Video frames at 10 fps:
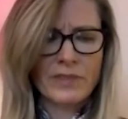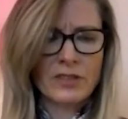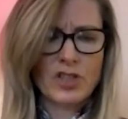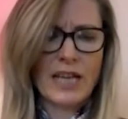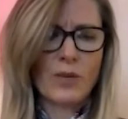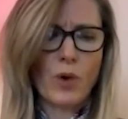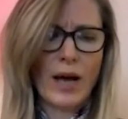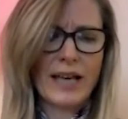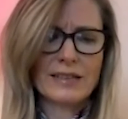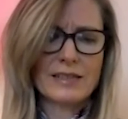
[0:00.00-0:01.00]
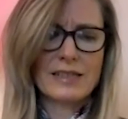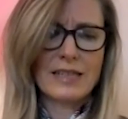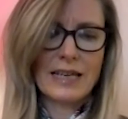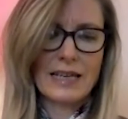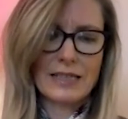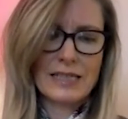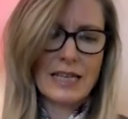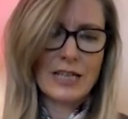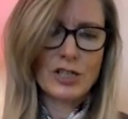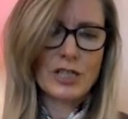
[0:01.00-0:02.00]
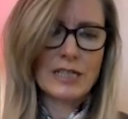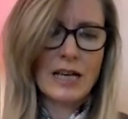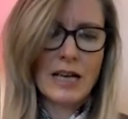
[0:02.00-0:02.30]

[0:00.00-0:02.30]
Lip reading: Janie wailed as the tears she'd